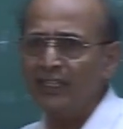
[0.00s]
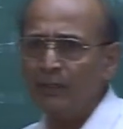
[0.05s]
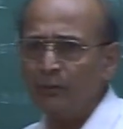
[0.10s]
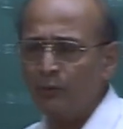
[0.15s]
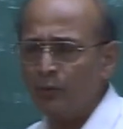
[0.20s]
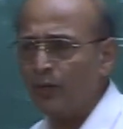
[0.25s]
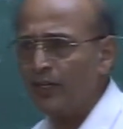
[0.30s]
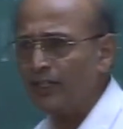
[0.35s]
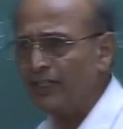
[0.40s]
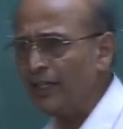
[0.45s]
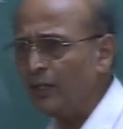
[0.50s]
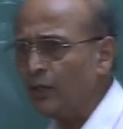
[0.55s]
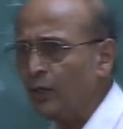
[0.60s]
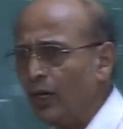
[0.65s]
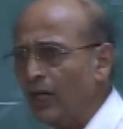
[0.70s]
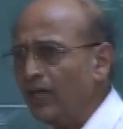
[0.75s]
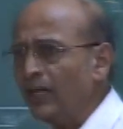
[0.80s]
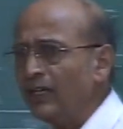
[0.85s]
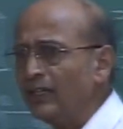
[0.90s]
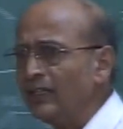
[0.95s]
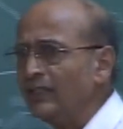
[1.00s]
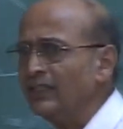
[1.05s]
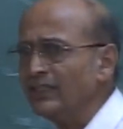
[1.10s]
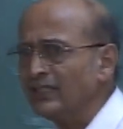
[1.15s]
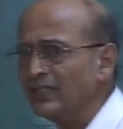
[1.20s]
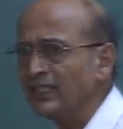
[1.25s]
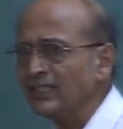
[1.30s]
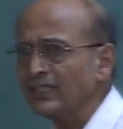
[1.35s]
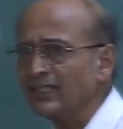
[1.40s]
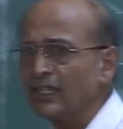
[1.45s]
what they call this
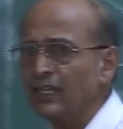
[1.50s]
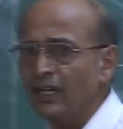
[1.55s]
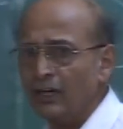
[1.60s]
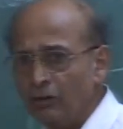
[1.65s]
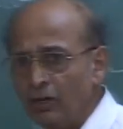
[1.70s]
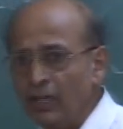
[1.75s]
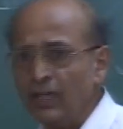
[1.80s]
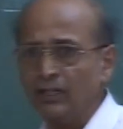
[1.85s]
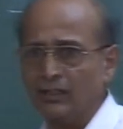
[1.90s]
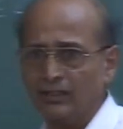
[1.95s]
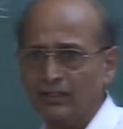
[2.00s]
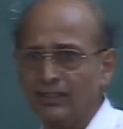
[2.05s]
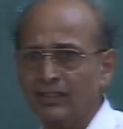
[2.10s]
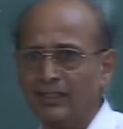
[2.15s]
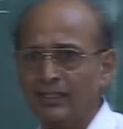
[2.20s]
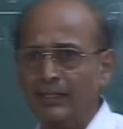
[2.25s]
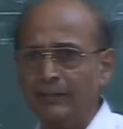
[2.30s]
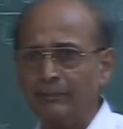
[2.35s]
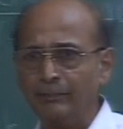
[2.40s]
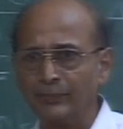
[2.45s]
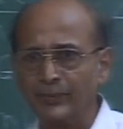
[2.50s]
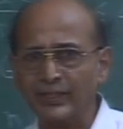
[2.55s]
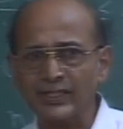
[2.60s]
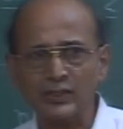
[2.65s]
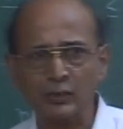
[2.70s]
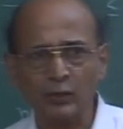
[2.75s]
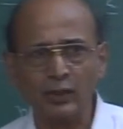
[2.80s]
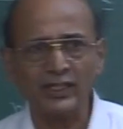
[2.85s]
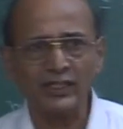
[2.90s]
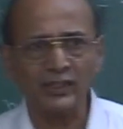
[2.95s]
as a cover. This is
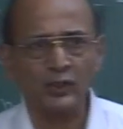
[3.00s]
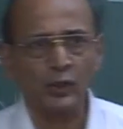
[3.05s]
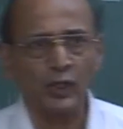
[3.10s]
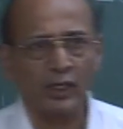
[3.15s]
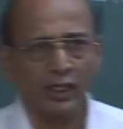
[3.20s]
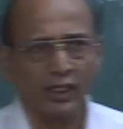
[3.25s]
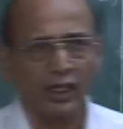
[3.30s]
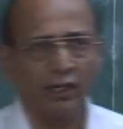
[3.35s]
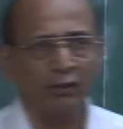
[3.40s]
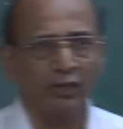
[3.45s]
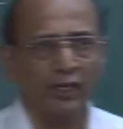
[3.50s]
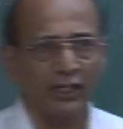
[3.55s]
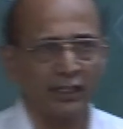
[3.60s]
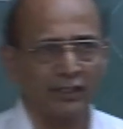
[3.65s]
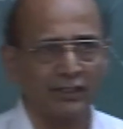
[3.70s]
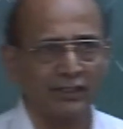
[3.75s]
what is called cover.